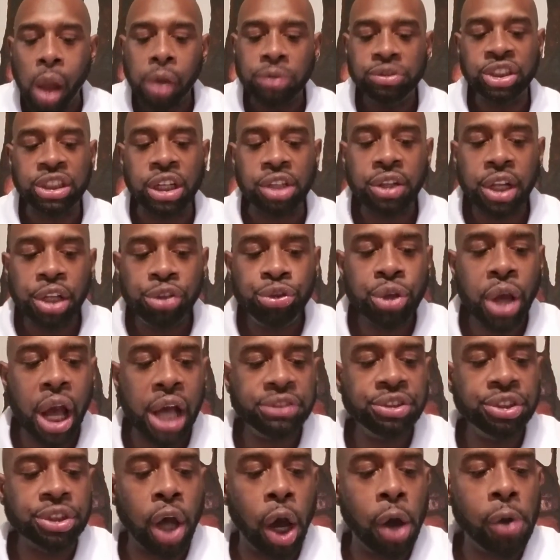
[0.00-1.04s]
Just to let you
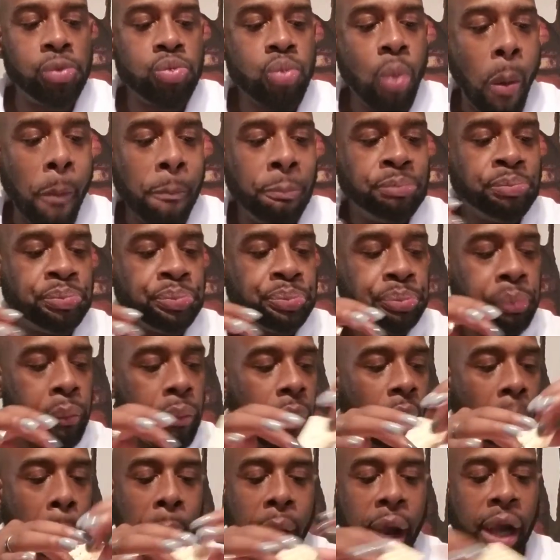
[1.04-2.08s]
guys know,
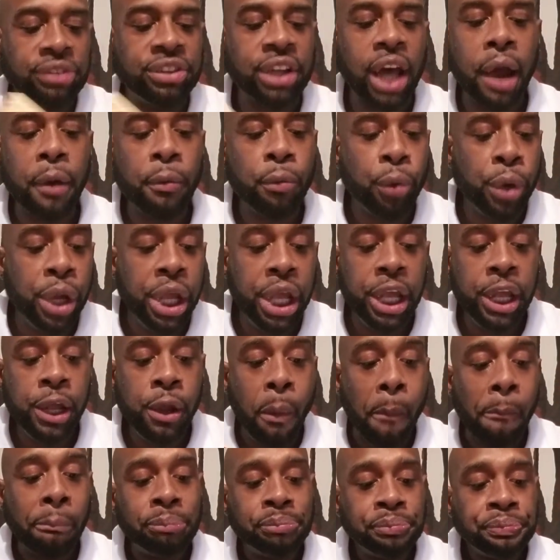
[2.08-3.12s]
because I read